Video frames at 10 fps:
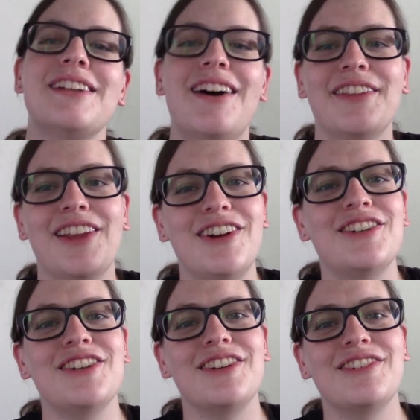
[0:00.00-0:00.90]
on
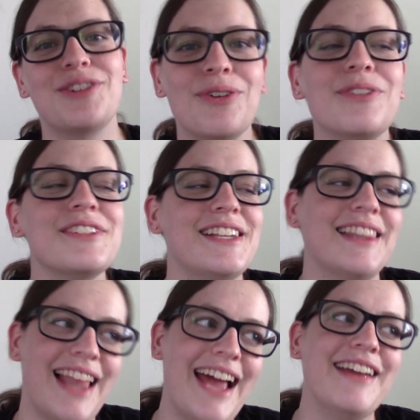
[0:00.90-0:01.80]
larger goals in
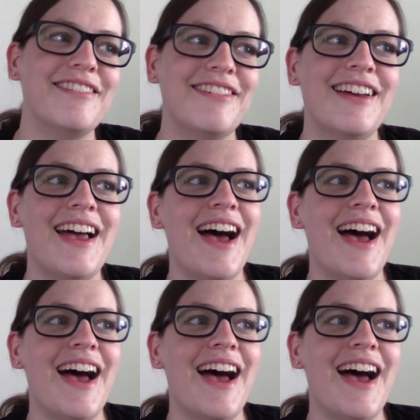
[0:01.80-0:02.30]
life